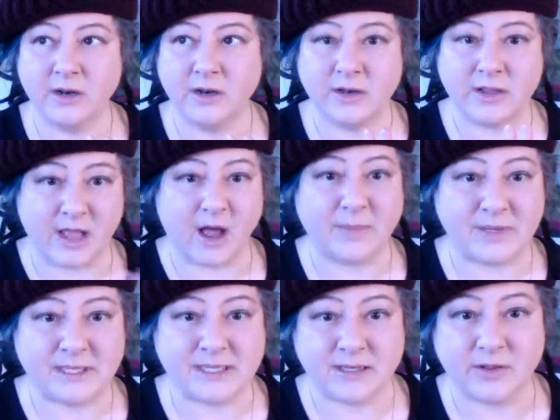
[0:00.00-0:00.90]
the
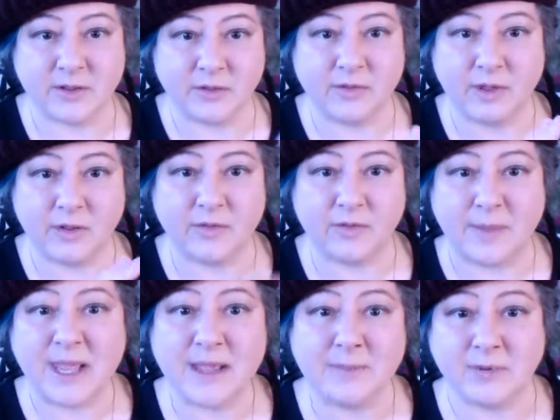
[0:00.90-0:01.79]
opposite, the
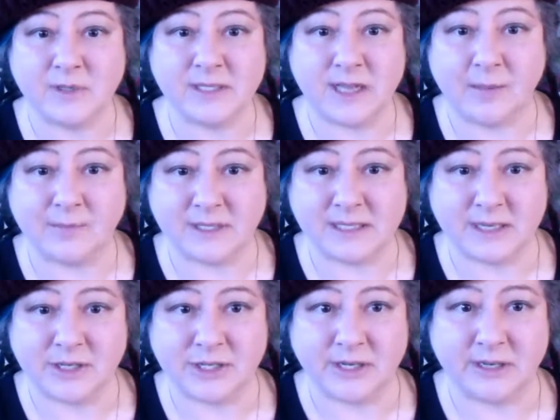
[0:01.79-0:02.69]
people's
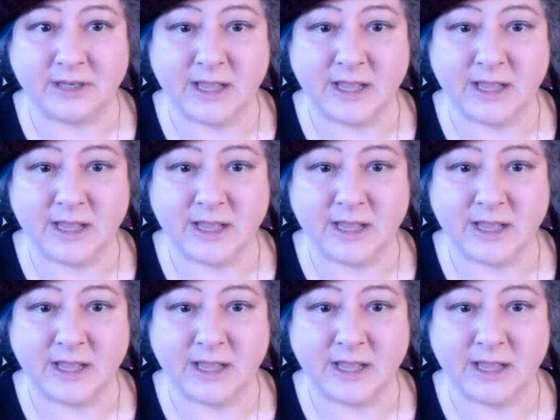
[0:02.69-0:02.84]
opposition,